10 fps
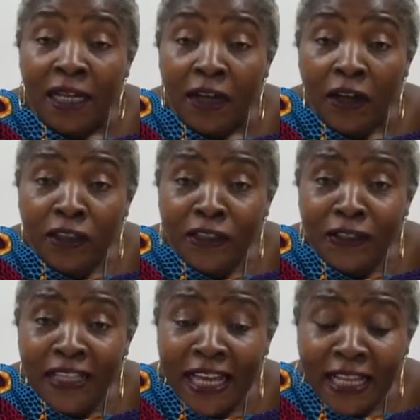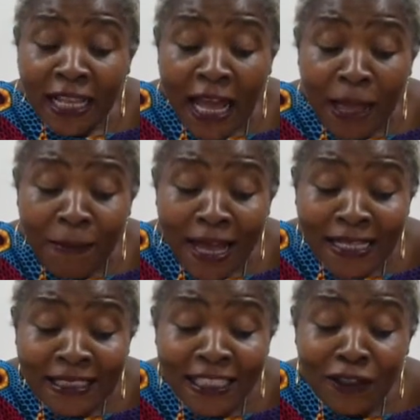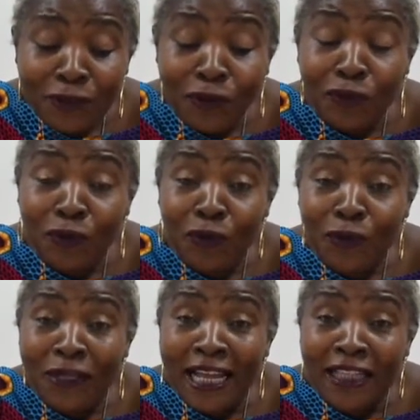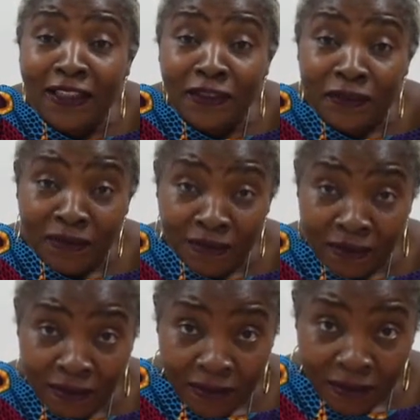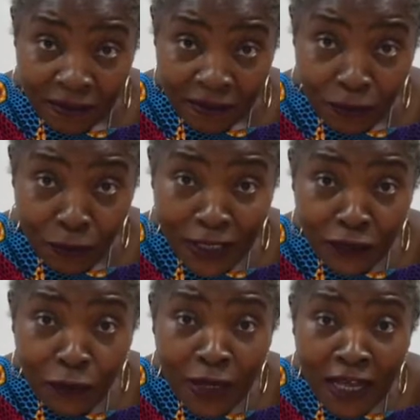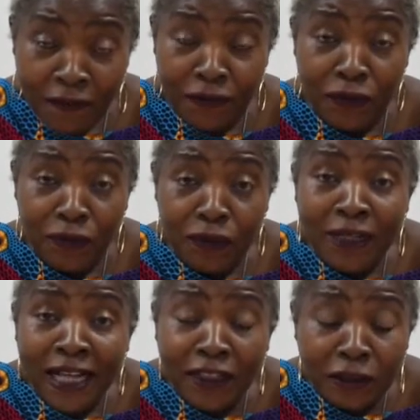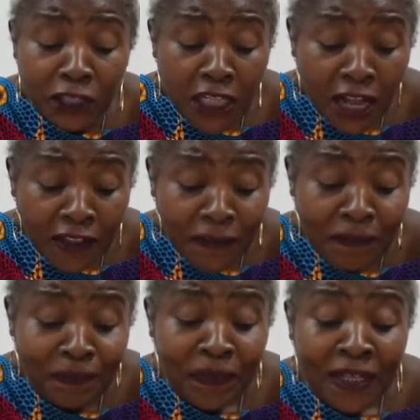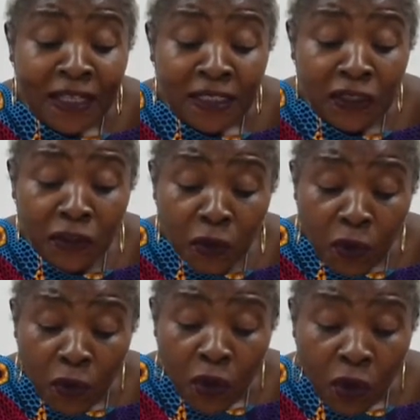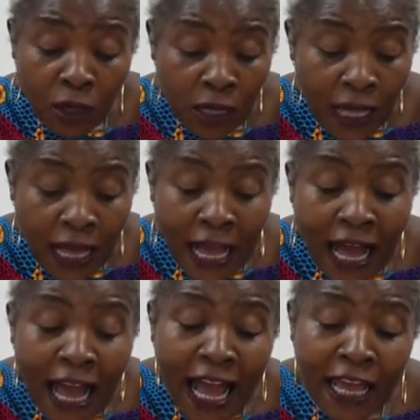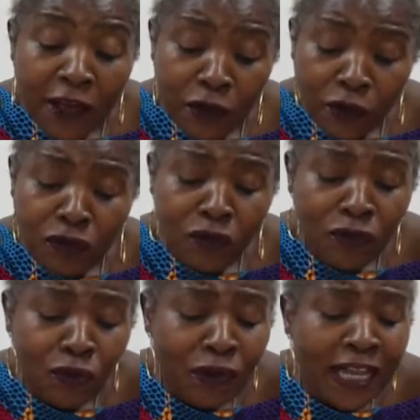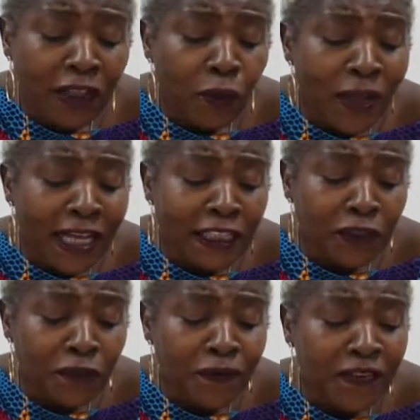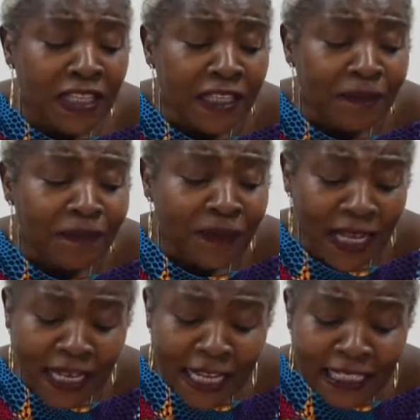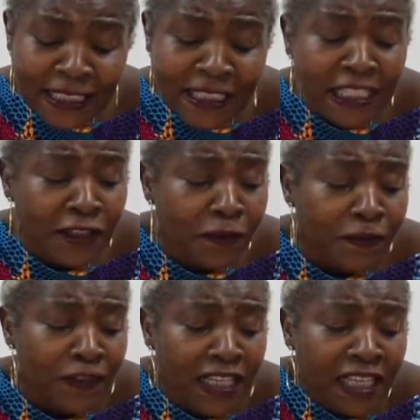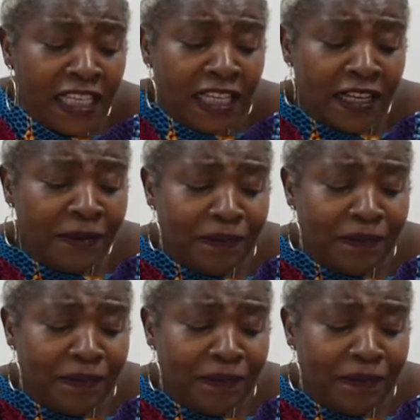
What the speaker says: once again, I'm asking you to look at what you have, to look at the chart. So I go to look at where is the V, and I see the V here.